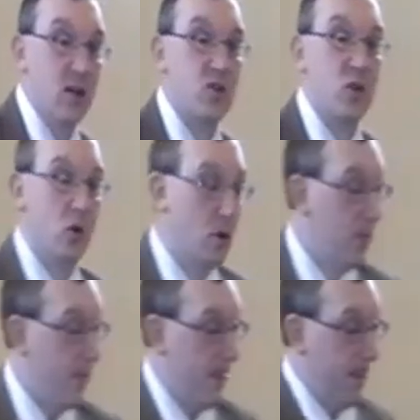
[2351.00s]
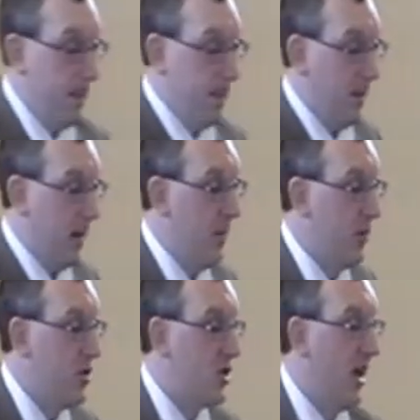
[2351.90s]
And so
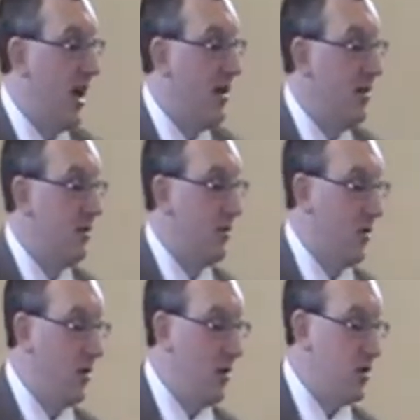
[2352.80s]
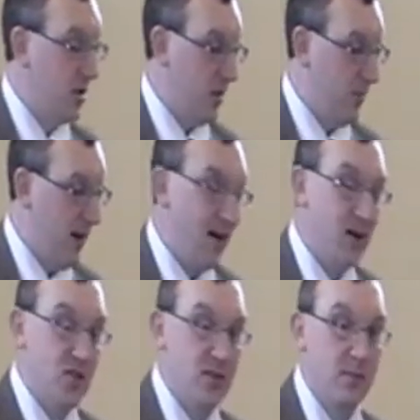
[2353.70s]
Hebrews 10 draws a
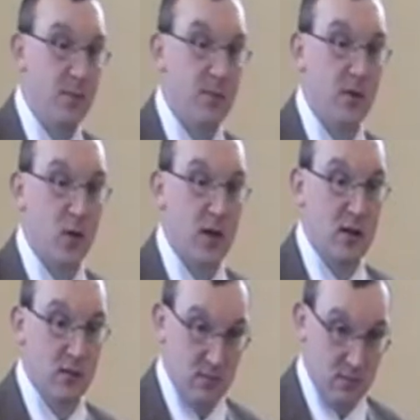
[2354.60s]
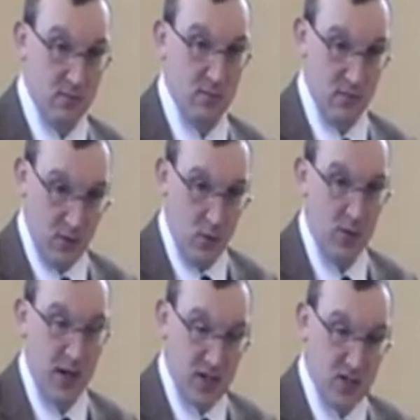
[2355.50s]
comparison between
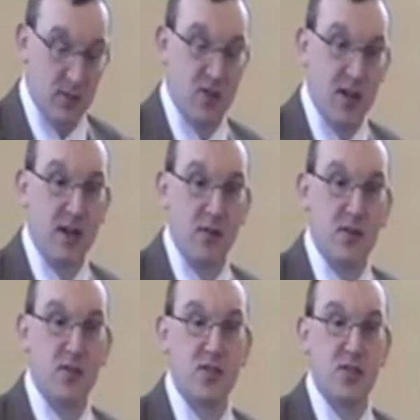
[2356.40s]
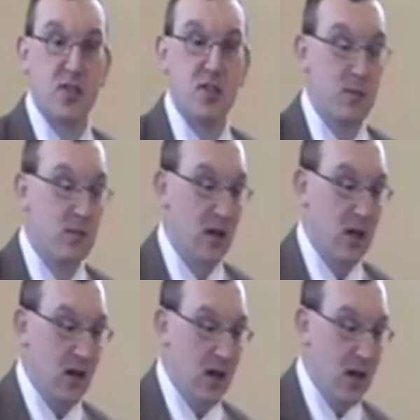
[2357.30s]
Old Testament sacrificial system
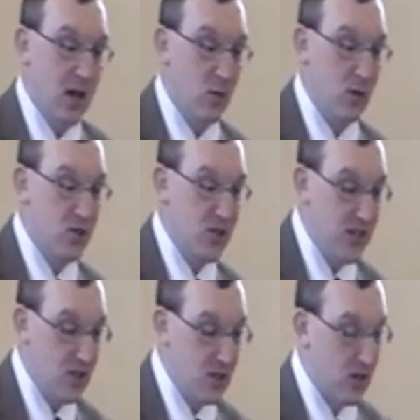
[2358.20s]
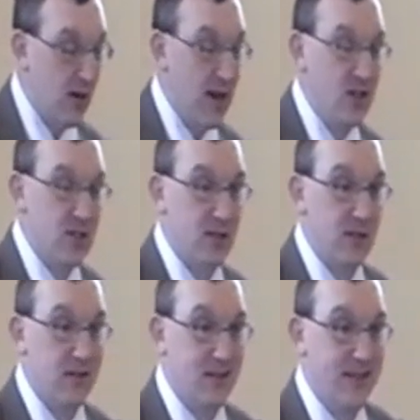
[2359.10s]
and what Jesus Christ
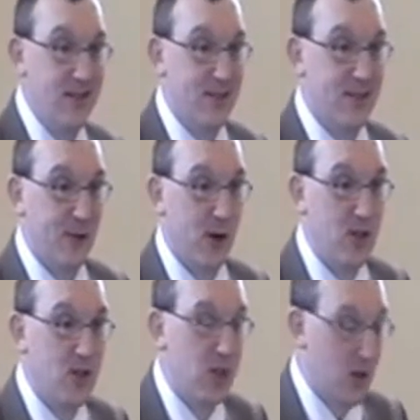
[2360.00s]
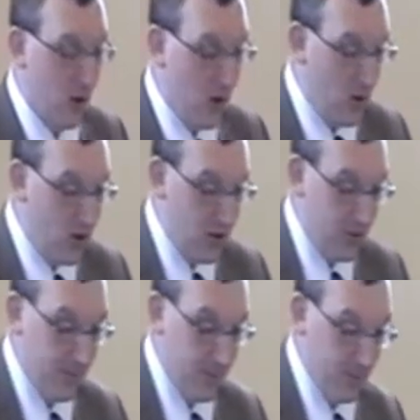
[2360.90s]
did for us on the
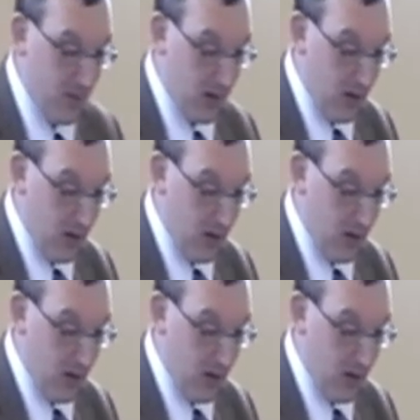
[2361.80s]
cross.